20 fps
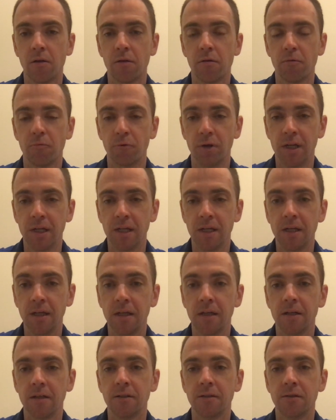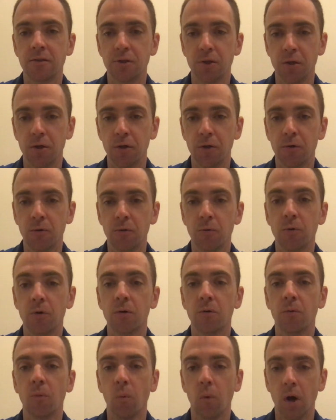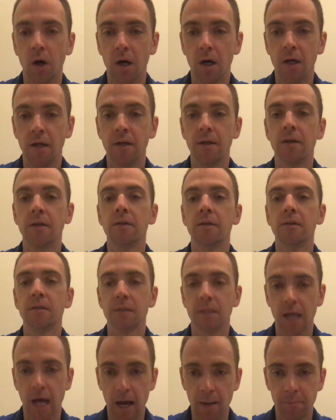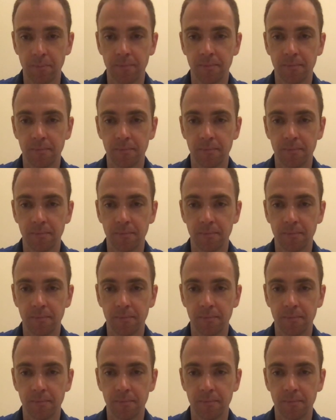Three, two, one, stop.